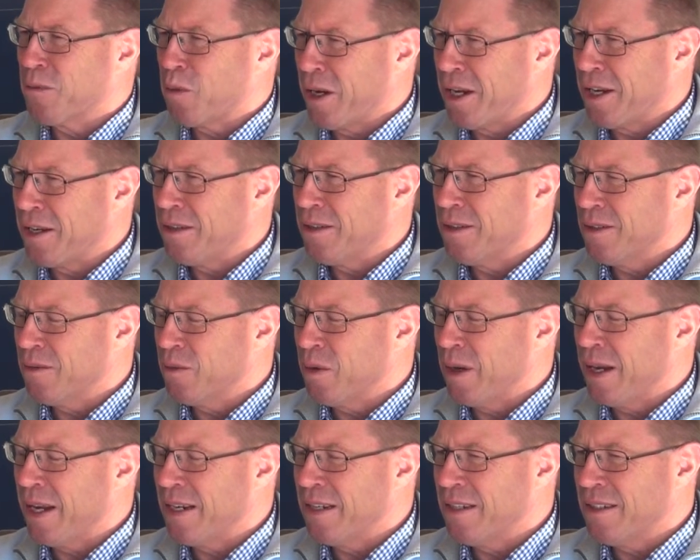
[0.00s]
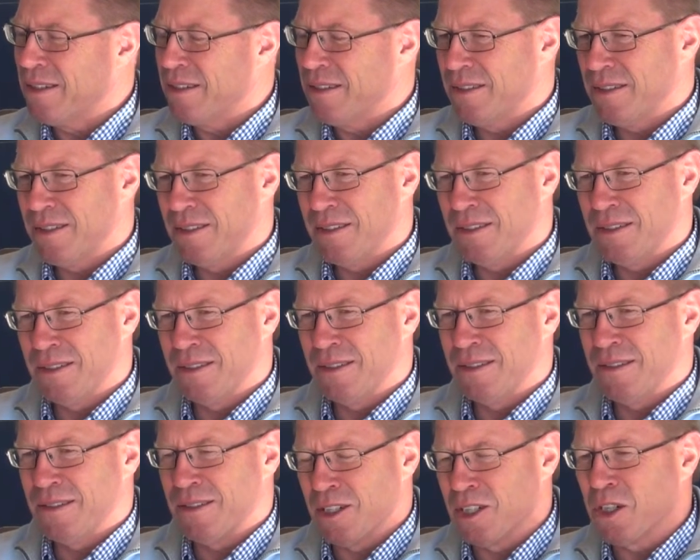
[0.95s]
when
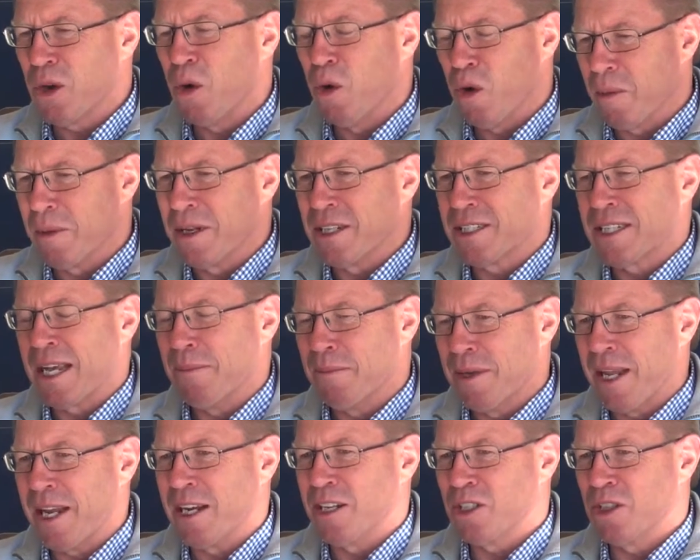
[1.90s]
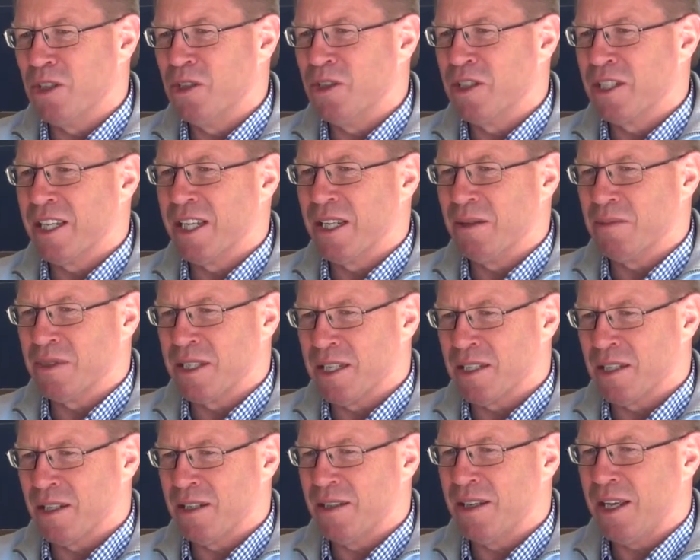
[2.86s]
the tournament has come down to two teams,
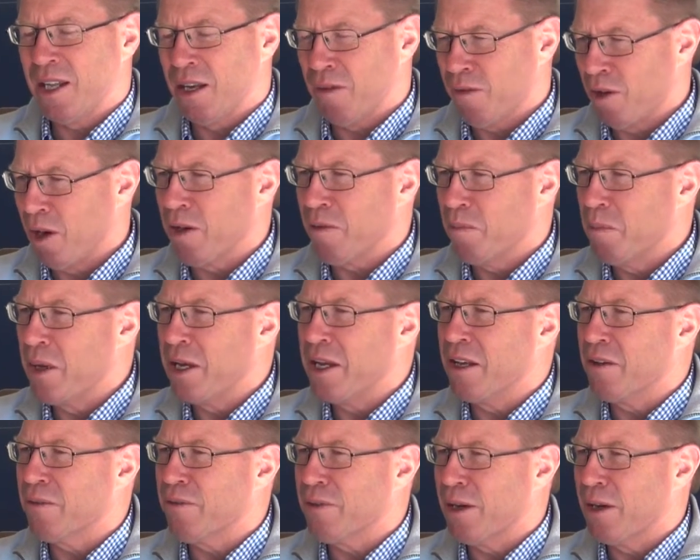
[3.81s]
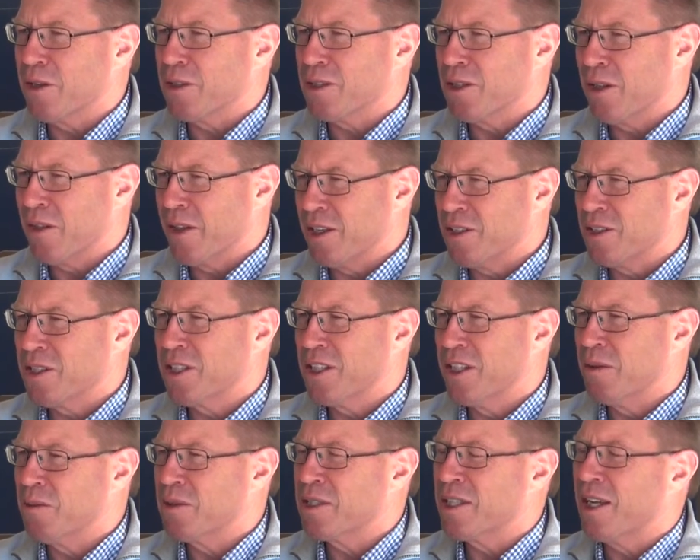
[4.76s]
there's a hell of a lot of media focus on those
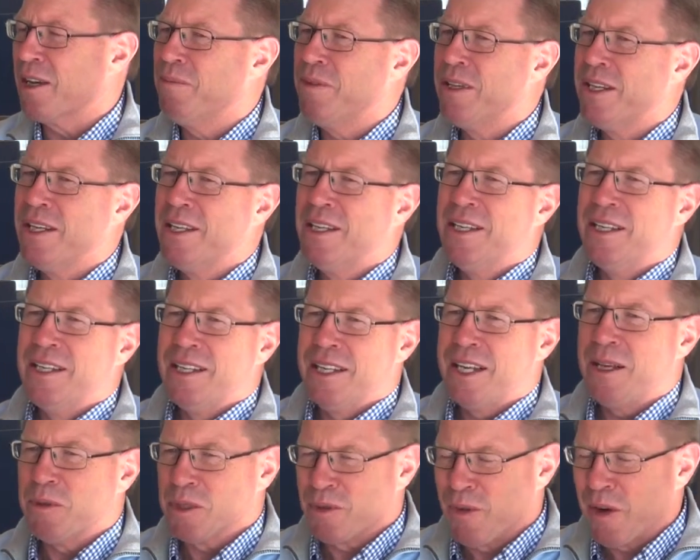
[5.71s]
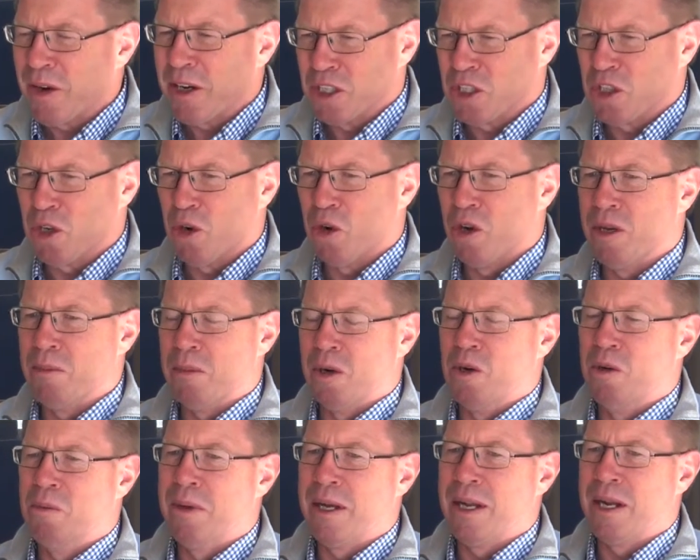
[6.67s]
teams. So it was very
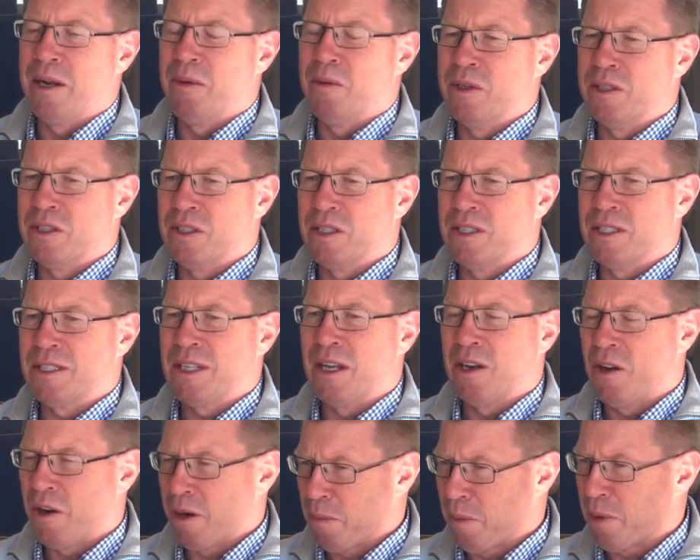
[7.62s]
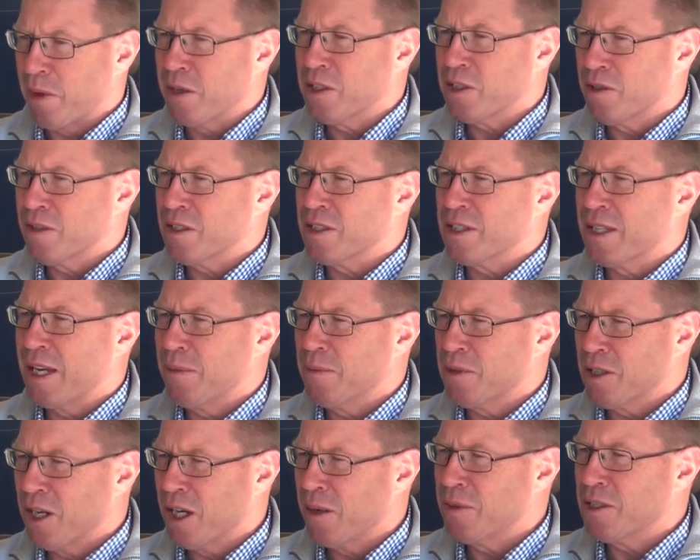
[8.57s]
enjoyable, but it was a lot of pressure at the same
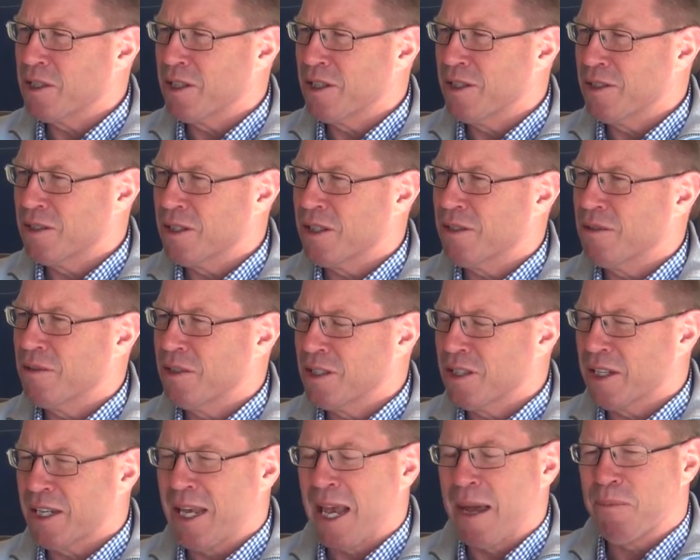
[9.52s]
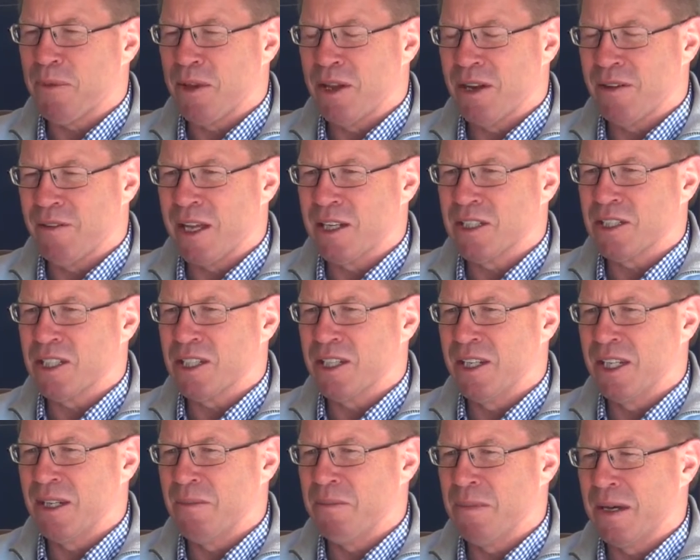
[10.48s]
time as a captain of that
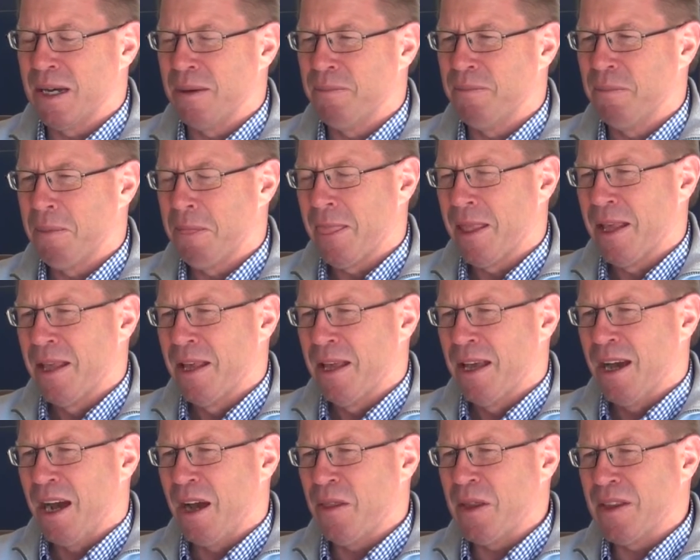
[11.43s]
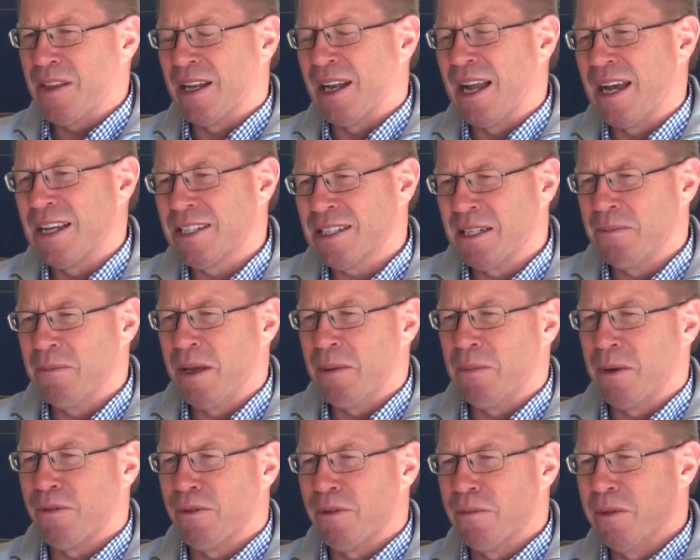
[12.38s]
team. I think the lasting
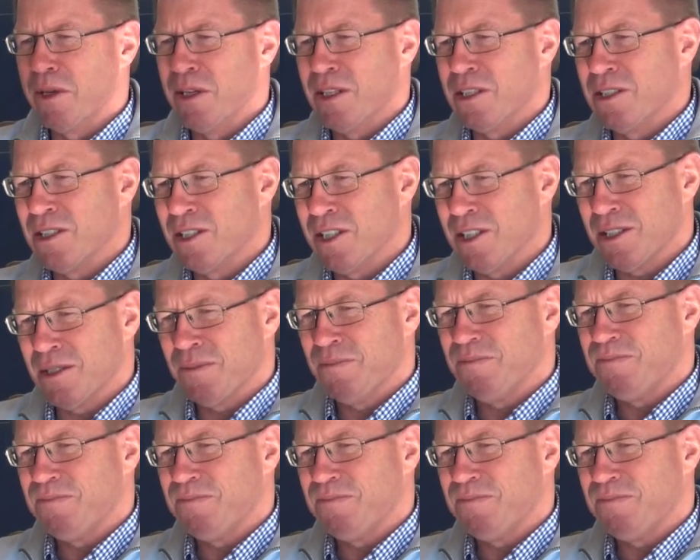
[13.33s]
memory for me is just